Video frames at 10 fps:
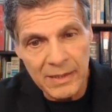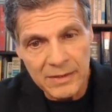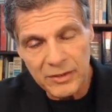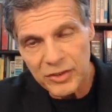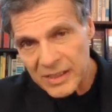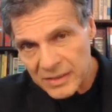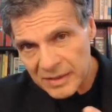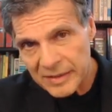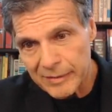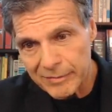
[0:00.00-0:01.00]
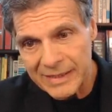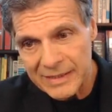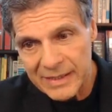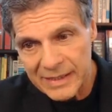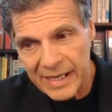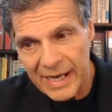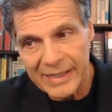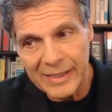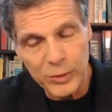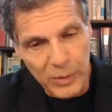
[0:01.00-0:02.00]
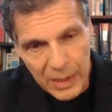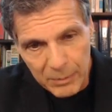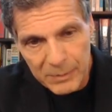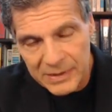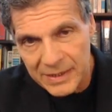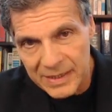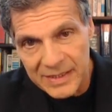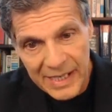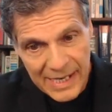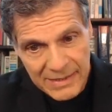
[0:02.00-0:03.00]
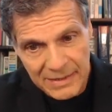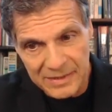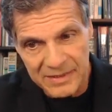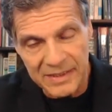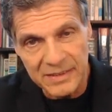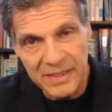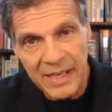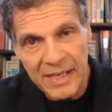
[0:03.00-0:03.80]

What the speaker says: suggesting that the green tea catechins were helping to contain the disease